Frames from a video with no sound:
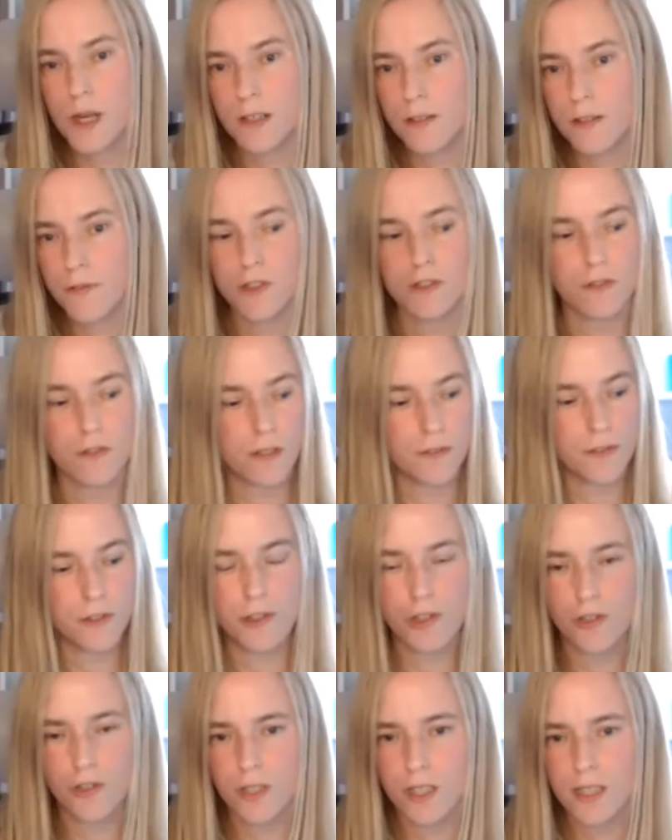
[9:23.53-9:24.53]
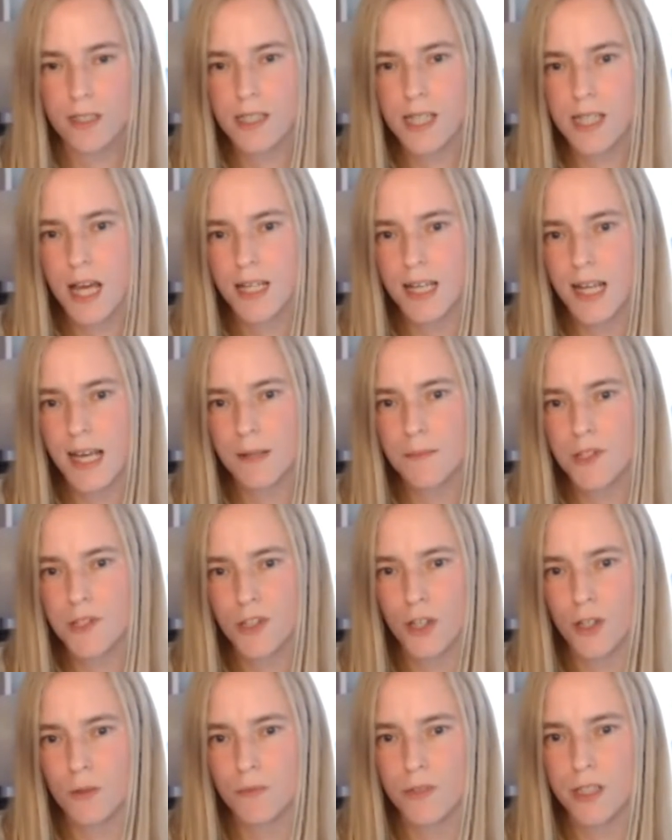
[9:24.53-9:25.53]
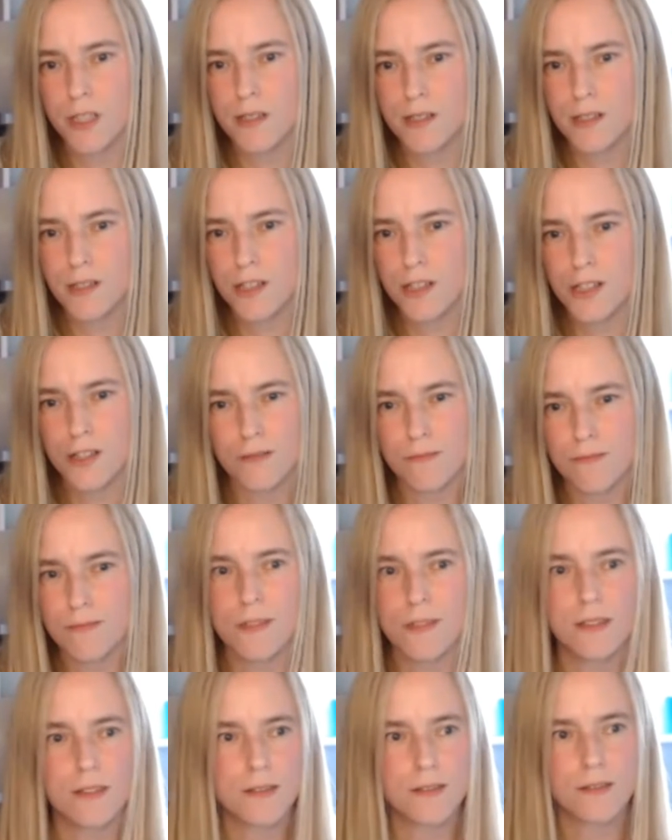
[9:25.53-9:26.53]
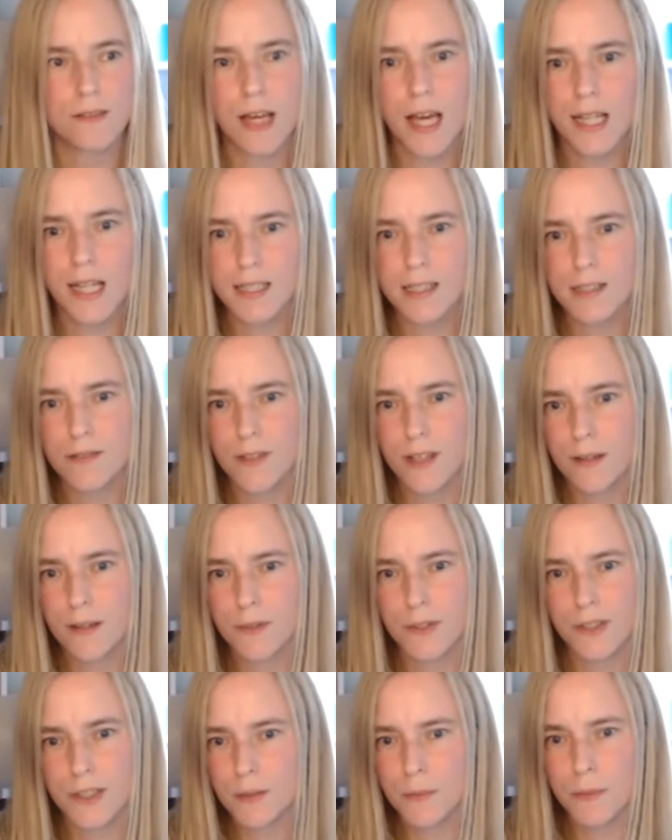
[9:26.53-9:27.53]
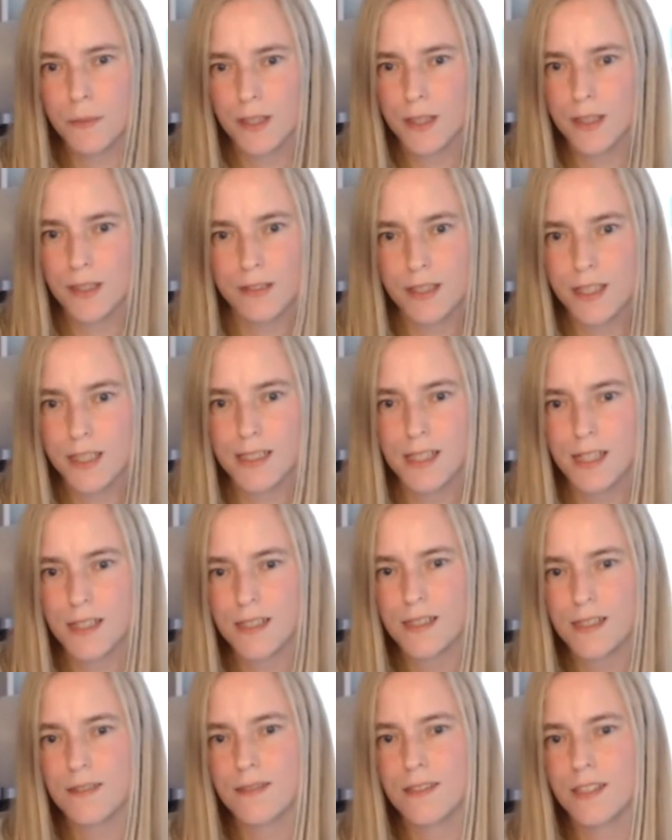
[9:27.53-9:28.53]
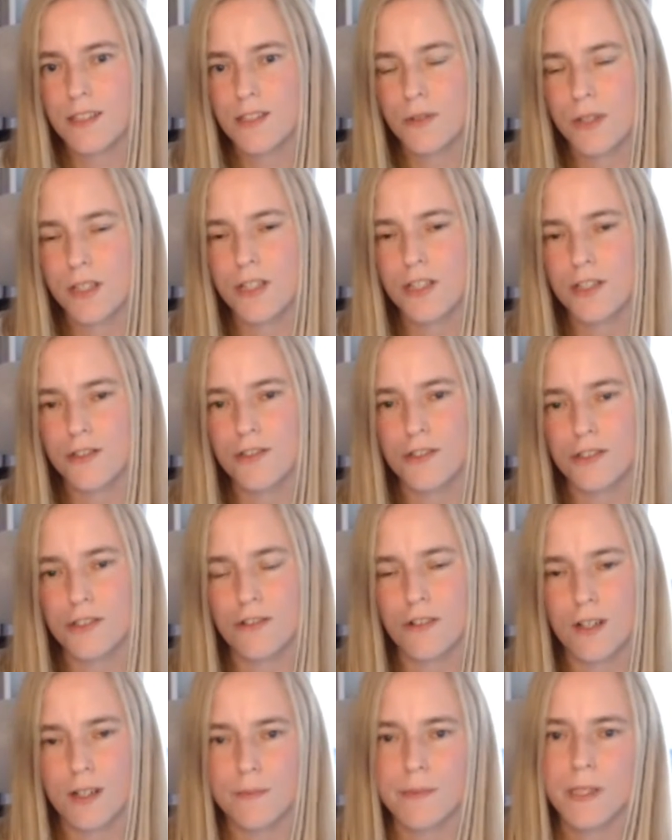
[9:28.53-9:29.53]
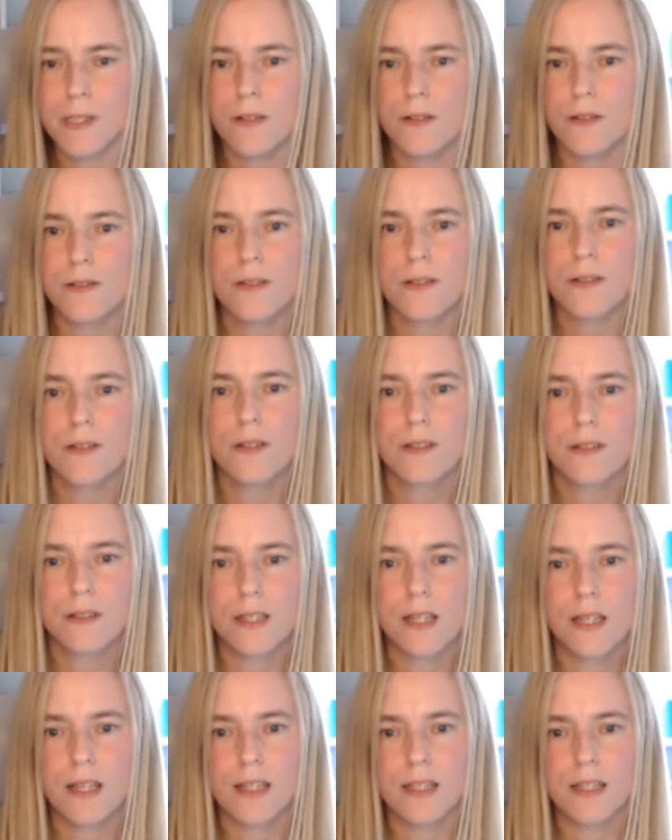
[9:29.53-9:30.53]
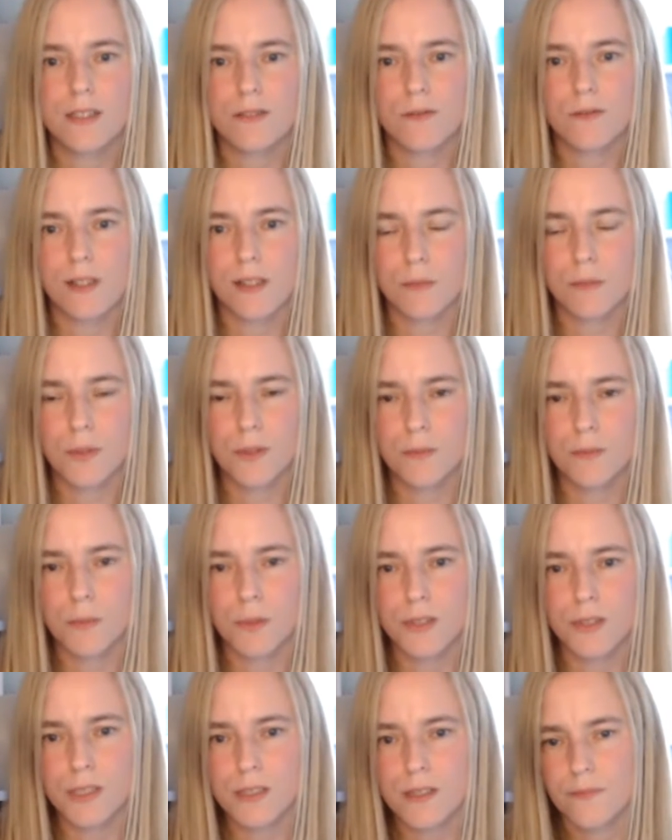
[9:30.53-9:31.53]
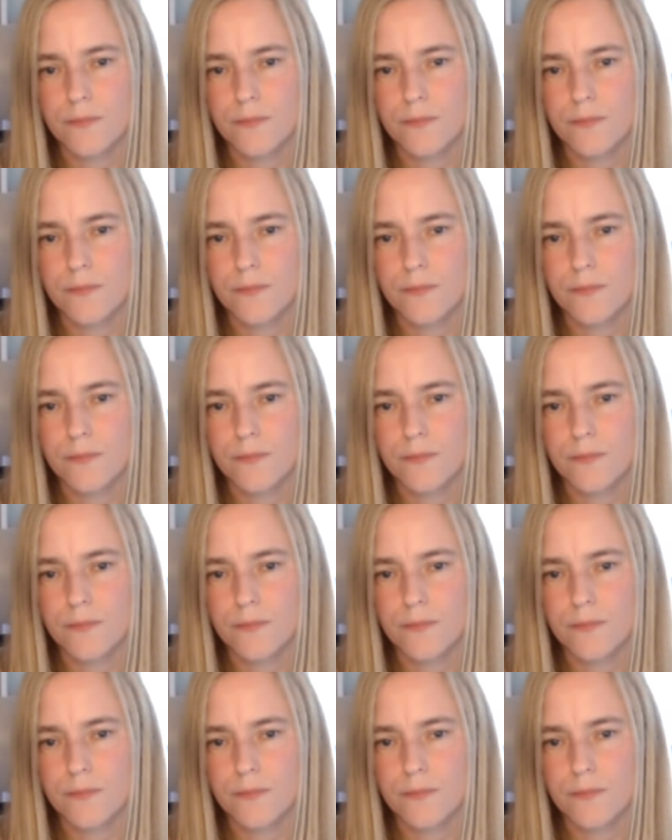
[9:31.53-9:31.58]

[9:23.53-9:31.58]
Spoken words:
If you shortlist 10 names and go and research them, 8 of them are going to be the exact situation you described. So yeah, that's a really important point.